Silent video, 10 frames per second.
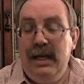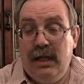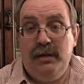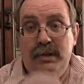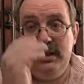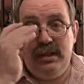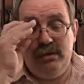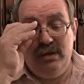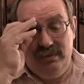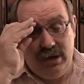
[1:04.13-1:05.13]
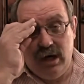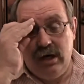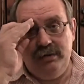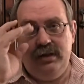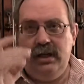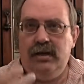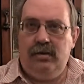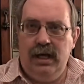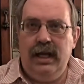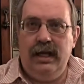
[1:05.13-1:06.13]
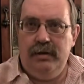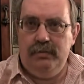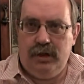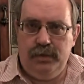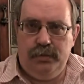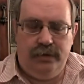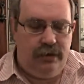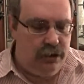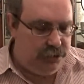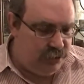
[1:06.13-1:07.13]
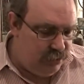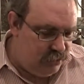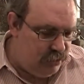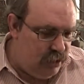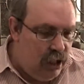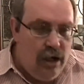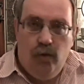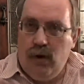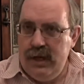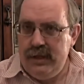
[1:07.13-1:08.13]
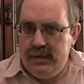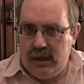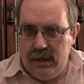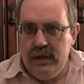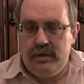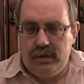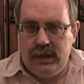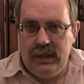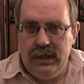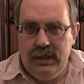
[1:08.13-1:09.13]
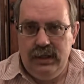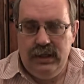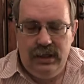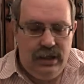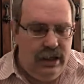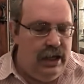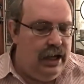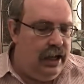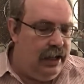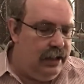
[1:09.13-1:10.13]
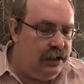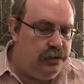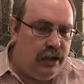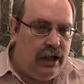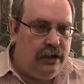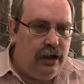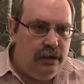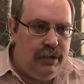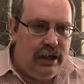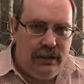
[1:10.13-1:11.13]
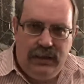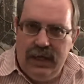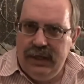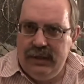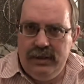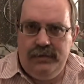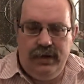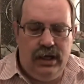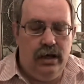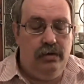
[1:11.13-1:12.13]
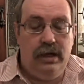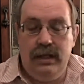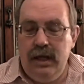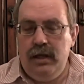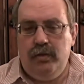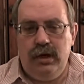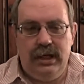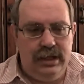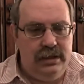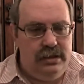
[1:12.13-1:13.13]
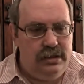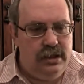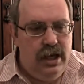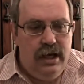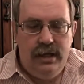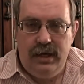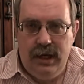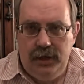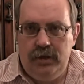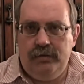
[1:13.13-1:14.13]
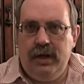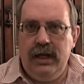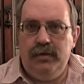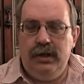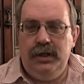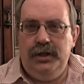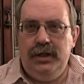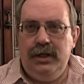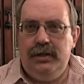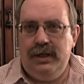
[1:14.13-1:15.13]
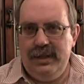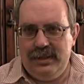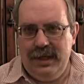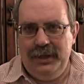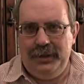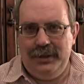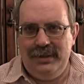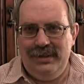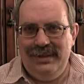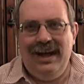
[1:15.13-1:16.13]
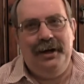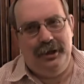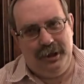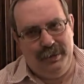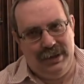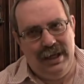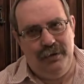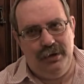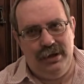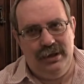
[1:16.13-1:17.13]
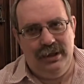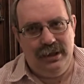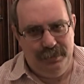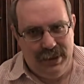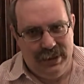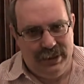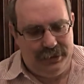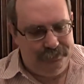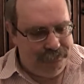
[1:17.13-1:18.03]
elements that were involved in creating multiple versions. One is our history, and that's what I'll talk about today in this video. And the other one is the nature of language and translation. I'll talk about that one a little bit later.